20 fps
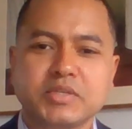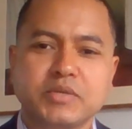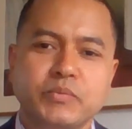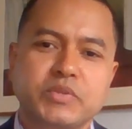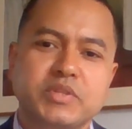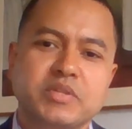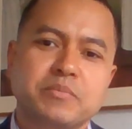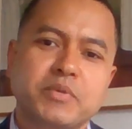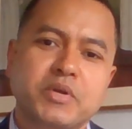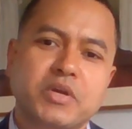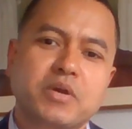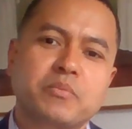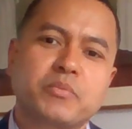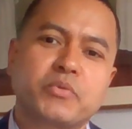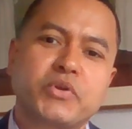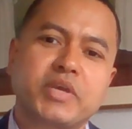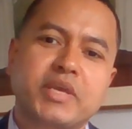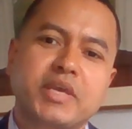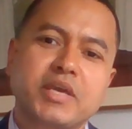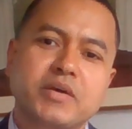with the
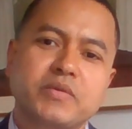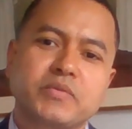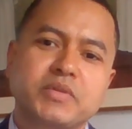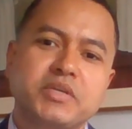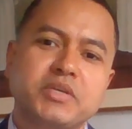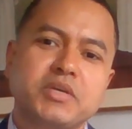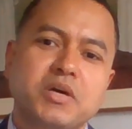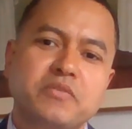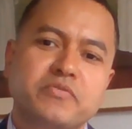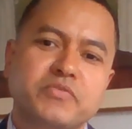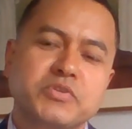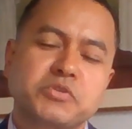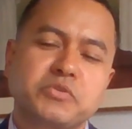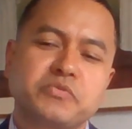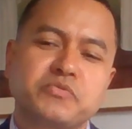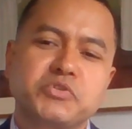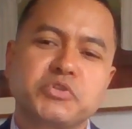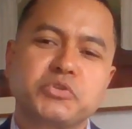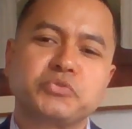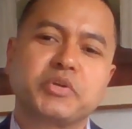Montgomery County Office of
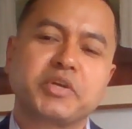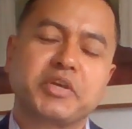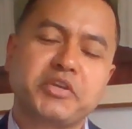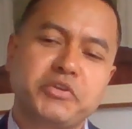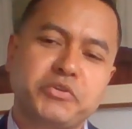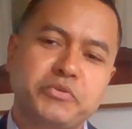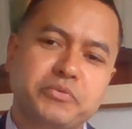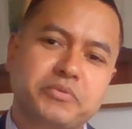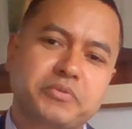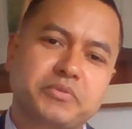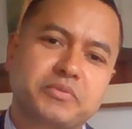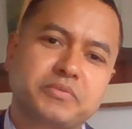Children and Youth.